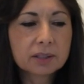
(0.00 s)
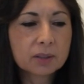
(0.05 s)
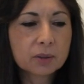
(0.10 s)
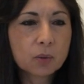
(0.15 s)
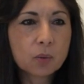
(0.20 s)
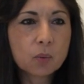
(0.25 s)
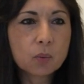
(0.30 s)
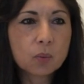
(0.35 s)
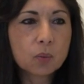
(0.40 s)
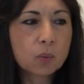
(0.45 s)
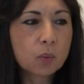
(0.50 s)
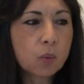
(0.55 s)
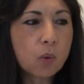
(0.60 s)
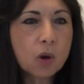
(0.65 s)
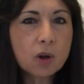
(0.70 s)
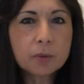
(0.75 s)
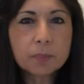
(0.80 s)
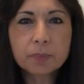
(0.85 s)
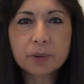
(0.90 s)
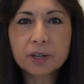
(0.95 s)
you know,
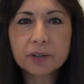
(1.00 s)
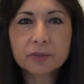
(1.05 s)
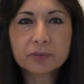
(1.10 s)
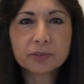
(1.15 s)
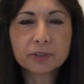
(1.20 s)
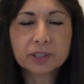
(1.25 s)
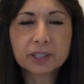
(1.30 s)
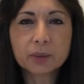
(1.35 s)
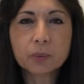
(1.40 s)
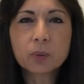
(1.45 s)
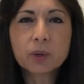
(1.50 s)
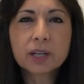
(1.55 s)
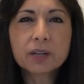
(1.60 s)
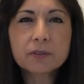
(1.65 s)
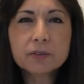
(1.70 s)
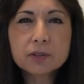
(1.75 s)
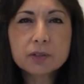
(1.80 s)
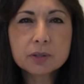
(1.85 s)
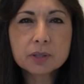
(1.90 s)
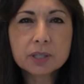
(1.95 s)
walk barefooted,
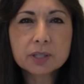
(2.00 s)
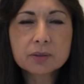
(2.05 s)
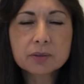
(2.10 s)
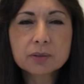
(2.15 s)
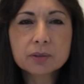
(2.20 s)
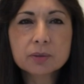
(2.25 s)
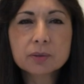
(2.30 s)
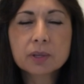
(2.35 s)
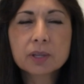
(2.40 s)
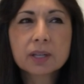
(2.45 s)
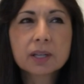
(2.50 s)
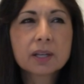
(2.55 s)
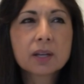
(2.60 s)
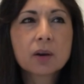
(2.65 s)
whatever you can do.